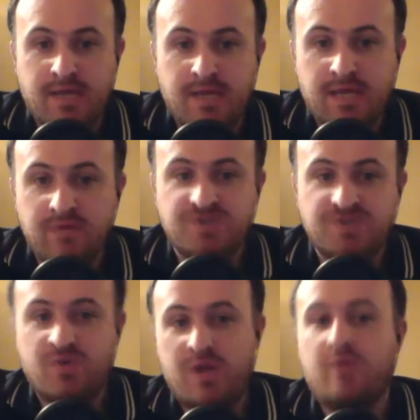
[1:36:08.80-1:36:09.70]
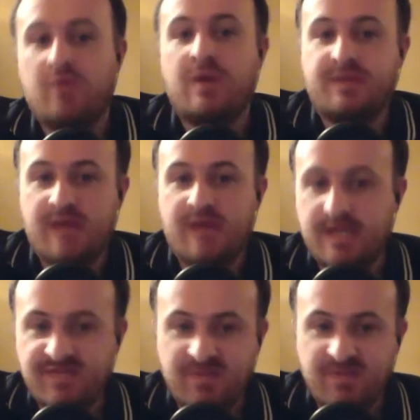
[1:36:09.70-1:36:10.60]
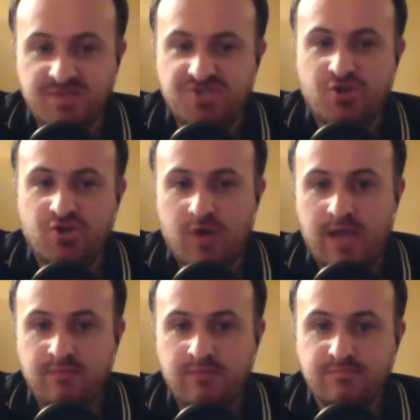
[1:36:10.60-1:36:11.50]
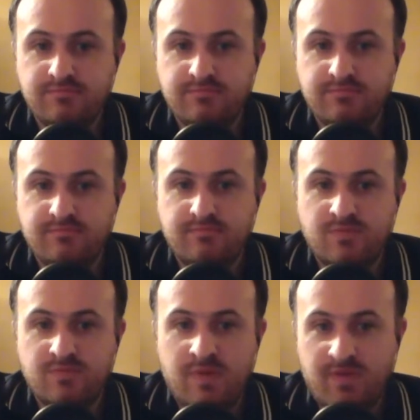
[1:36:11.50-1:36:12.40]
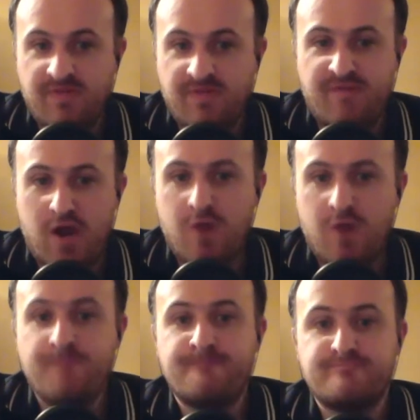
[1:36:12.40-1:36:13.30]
he was the one that went to ITV with a story about the affair.